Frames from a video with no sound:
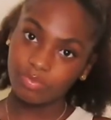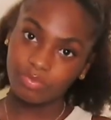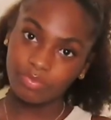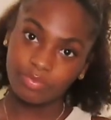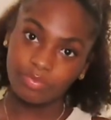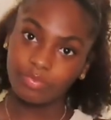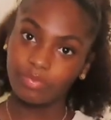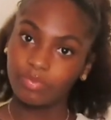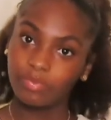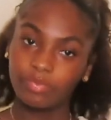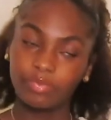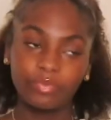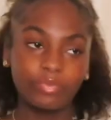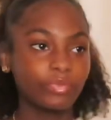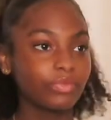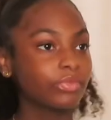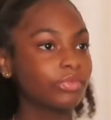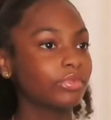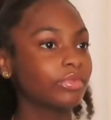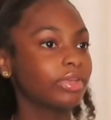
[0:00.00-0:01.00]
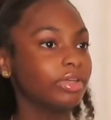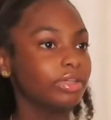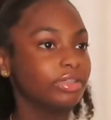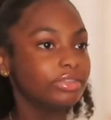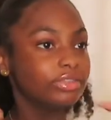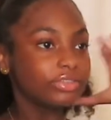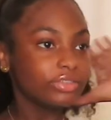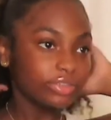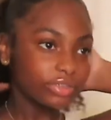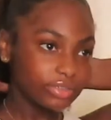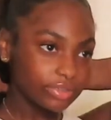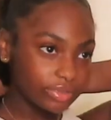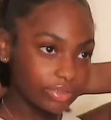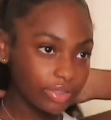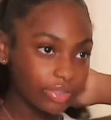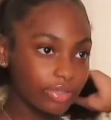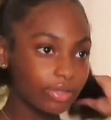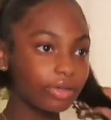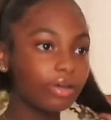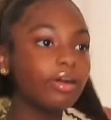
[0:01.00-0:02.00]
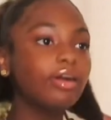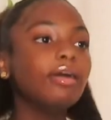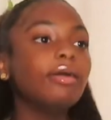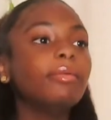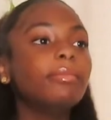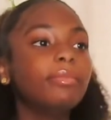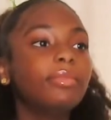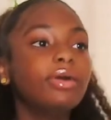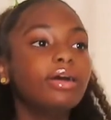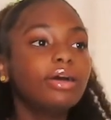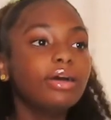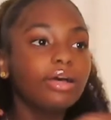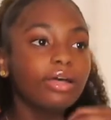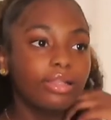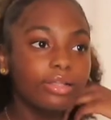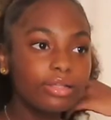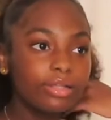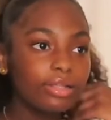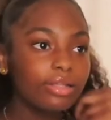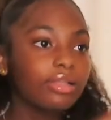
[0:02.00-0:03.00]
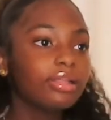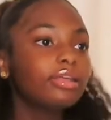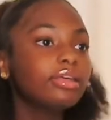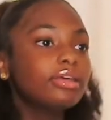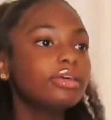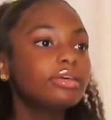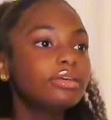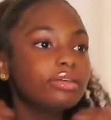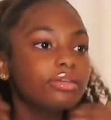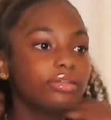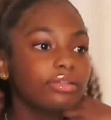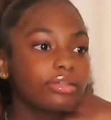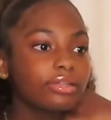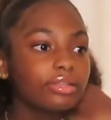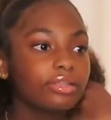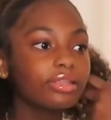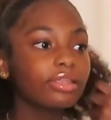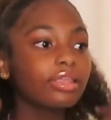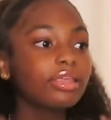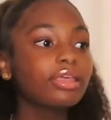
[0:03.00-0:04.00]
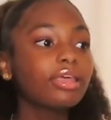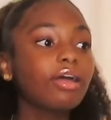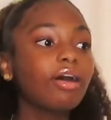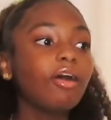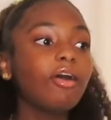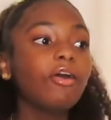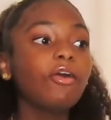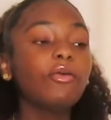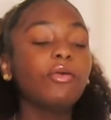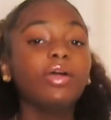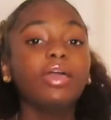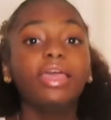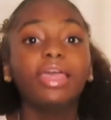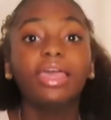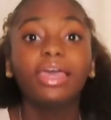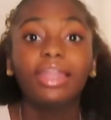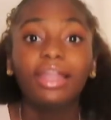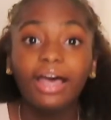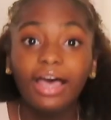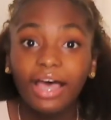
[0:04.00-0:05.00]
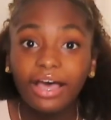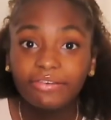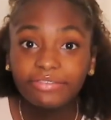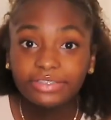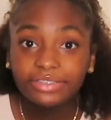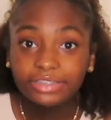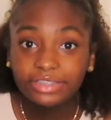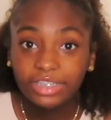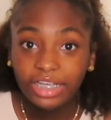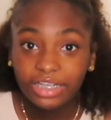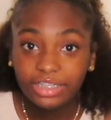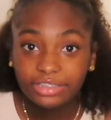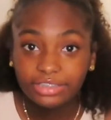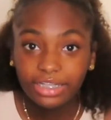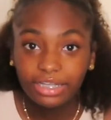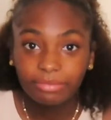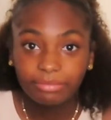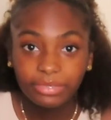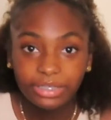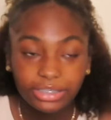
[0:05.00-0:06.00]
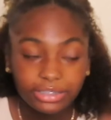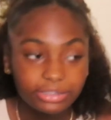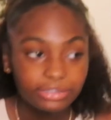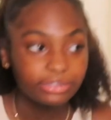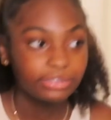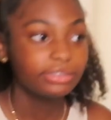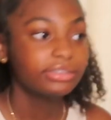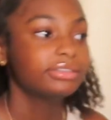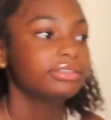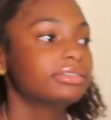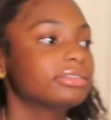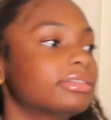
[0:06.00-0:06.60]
And I I want all of it. And I want the so I. Oh, and I have saved that messages.